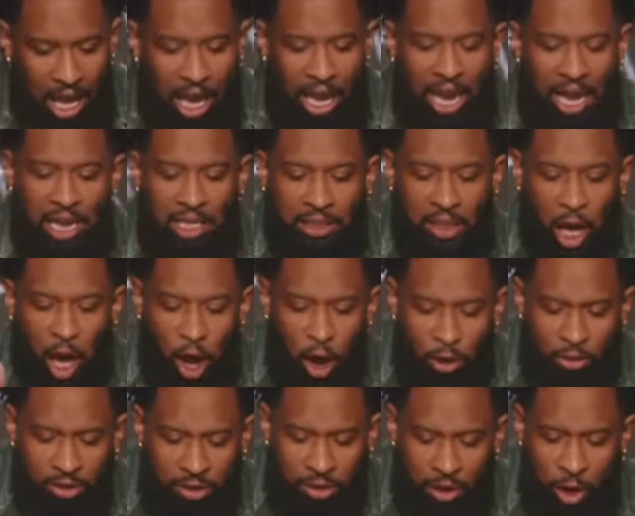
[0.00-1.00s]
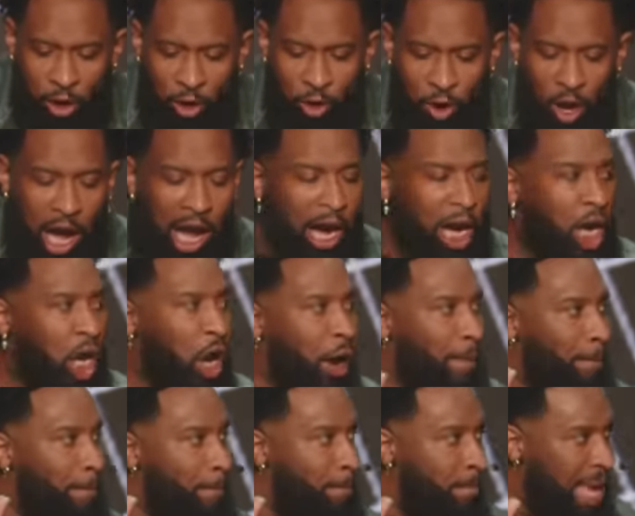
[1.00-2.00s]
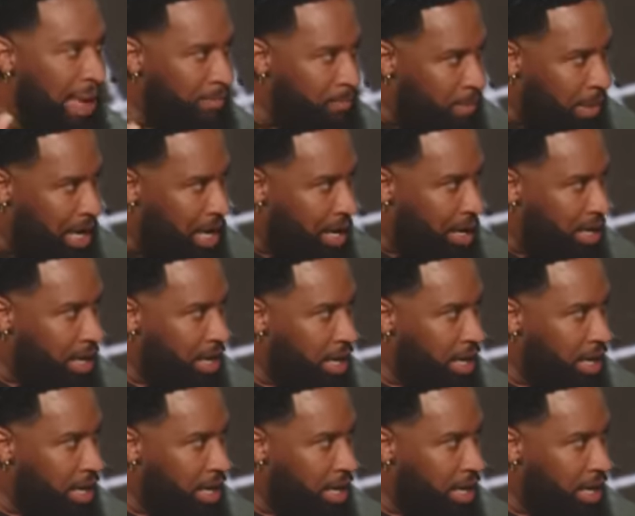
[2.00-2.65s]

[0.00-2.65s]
it is also a commitment